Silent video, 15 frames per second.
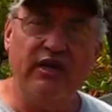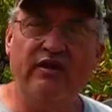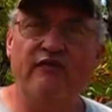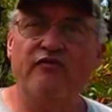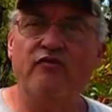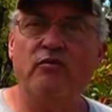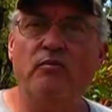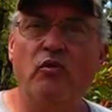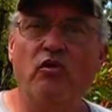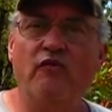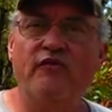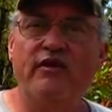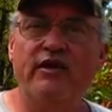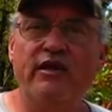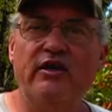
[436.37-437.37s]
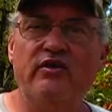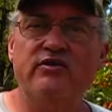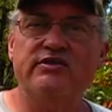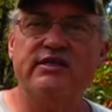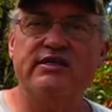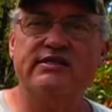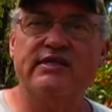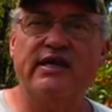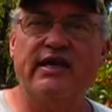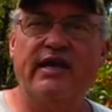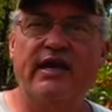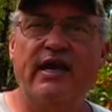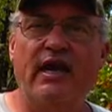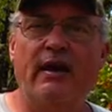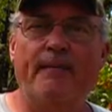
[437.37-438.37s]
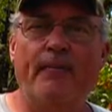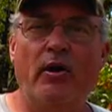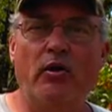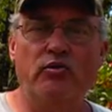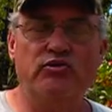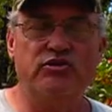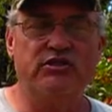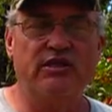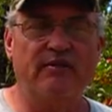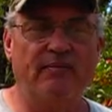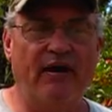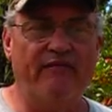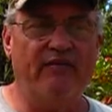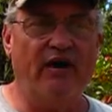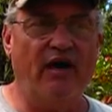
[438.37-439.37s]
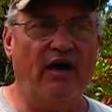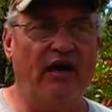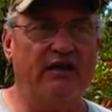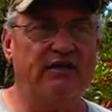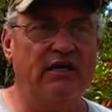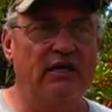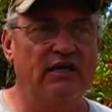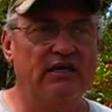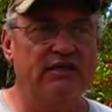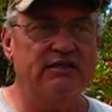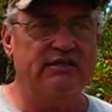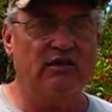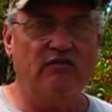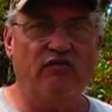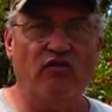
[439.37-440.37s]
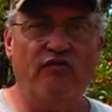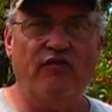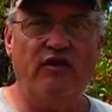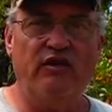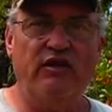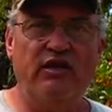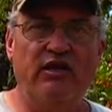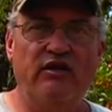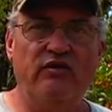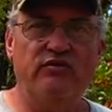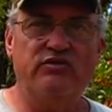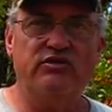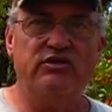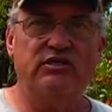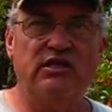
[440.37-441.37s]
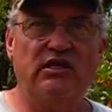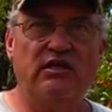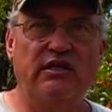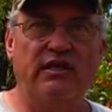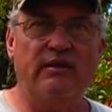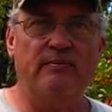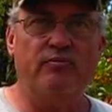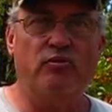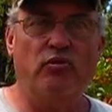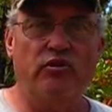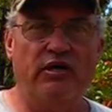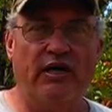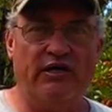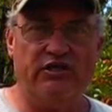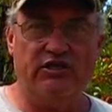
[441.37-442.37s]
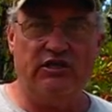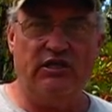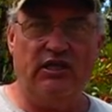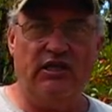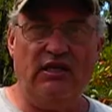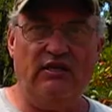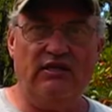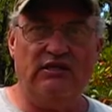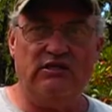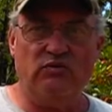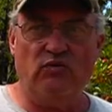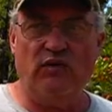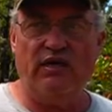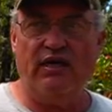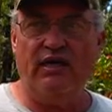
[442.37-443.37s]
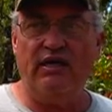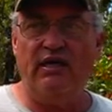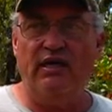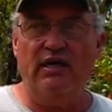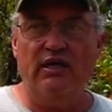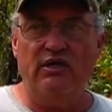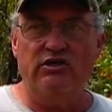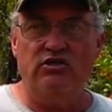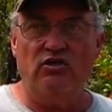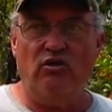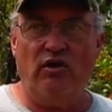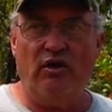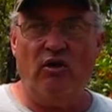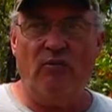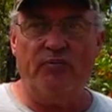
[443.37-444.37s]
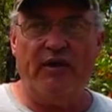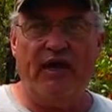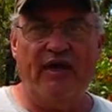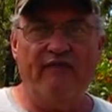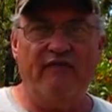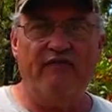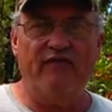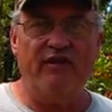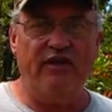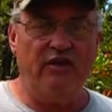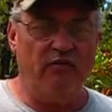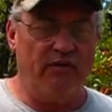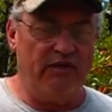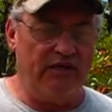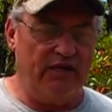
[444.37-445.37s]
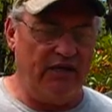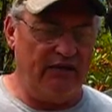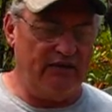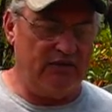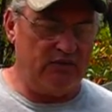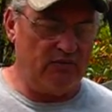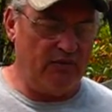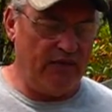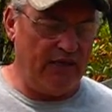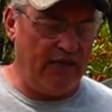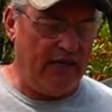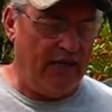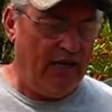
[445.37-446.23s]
in for more videos as I post them. I've got several videos still in production this week, so I hope to have a video a day this week.